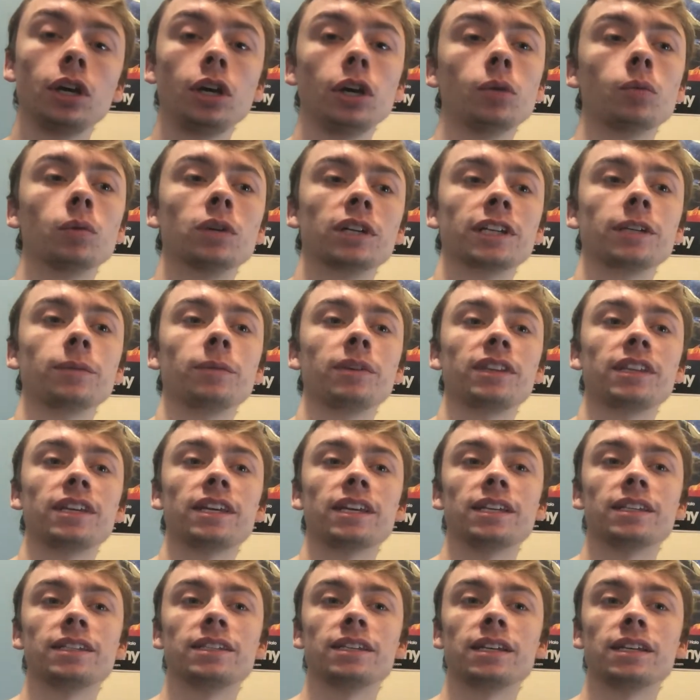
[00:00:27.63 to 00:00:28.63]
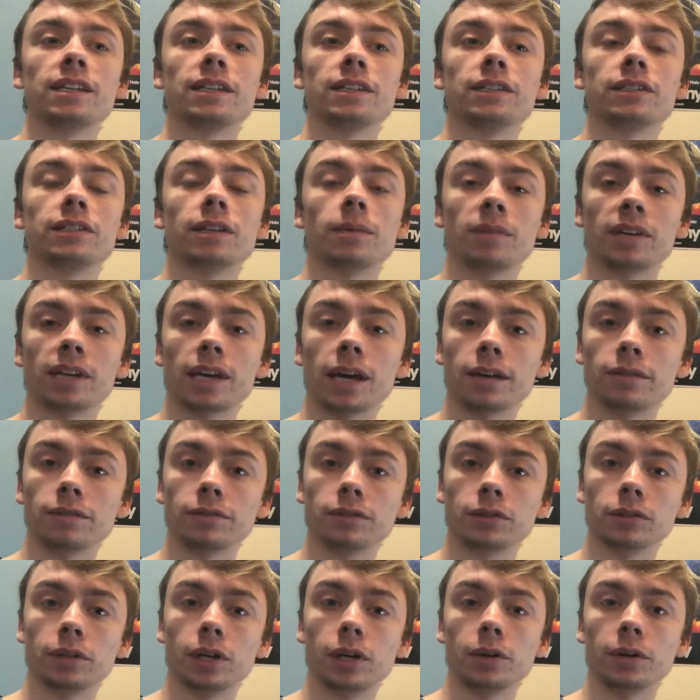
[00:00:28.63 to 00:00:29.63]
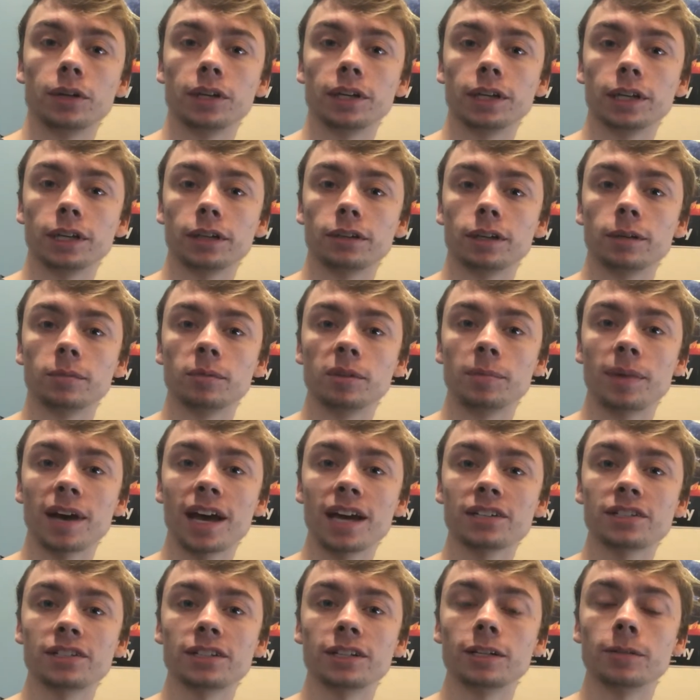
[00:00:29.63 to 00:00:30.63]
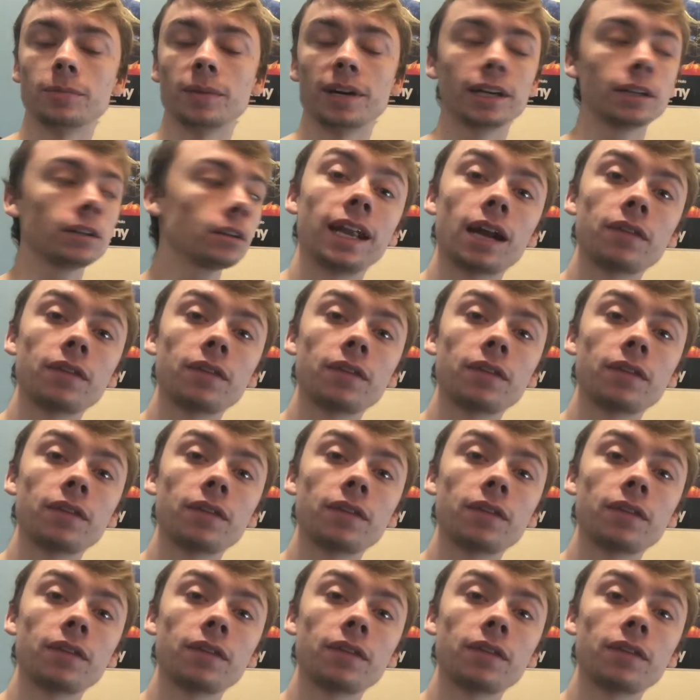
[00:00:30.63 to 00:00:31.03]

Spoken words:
Working with kids is something I've grown incredibly passionate about,